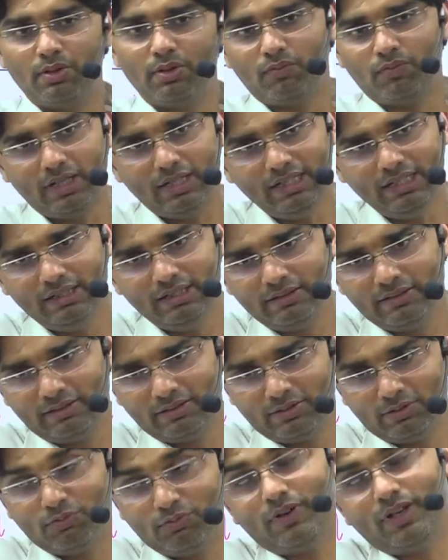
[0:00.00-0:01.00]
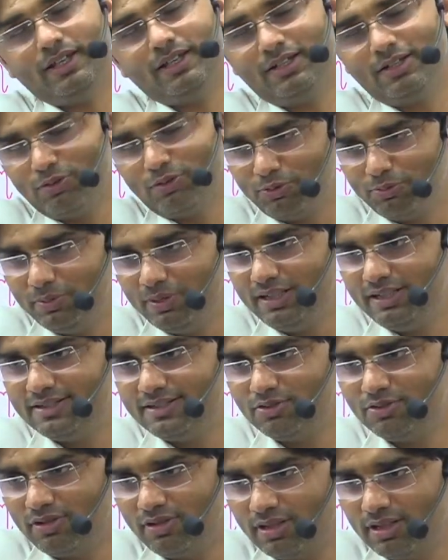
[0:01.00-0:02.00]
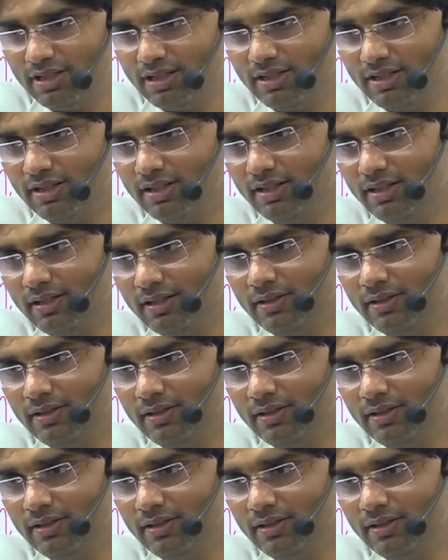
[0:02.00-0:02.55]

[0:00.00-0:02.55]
Why? Why government is not recruiting?